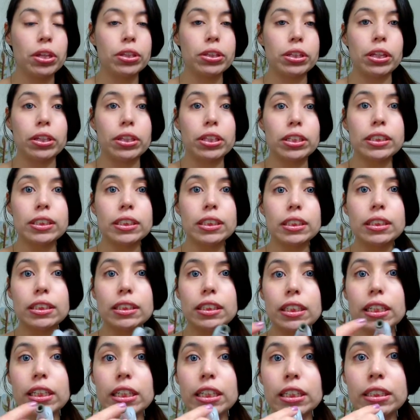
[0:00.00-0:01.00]
Now this is
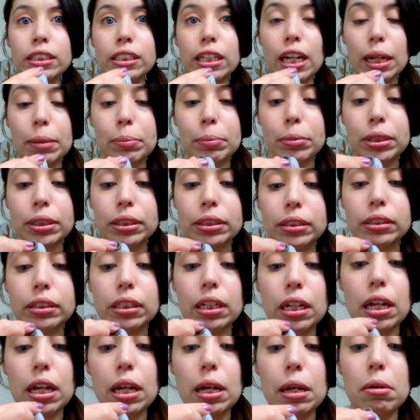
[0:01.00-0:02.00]
like the diamond
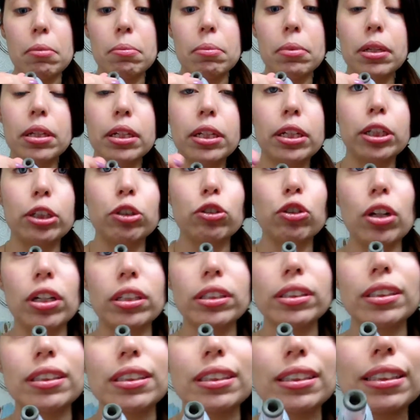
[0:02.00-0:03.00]

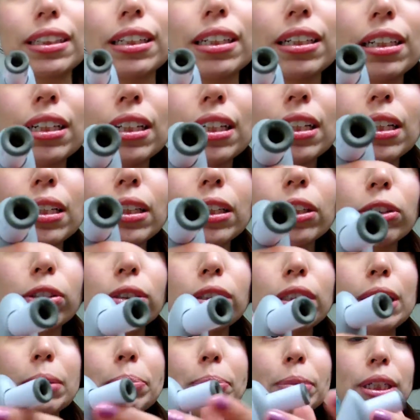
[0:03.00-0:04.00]
encrusted little
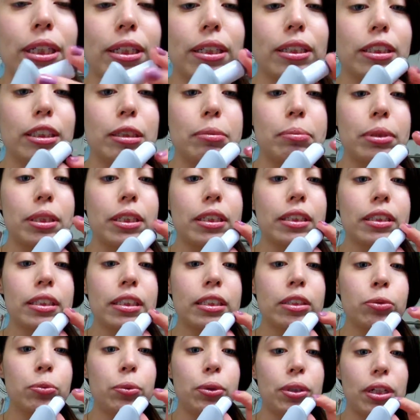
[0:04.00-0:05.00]
tip here, and to me this
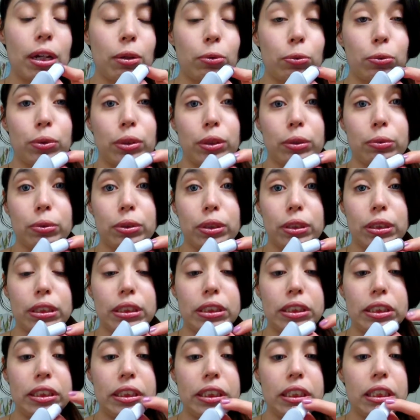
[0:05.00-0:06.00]
gets worn out really
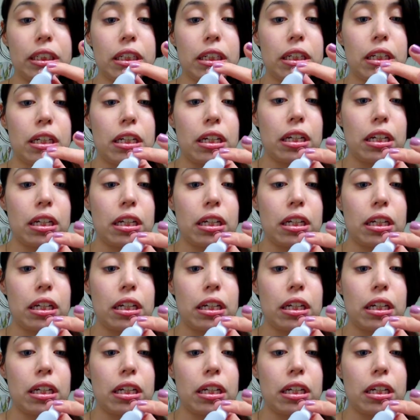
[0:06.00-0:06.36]
easily.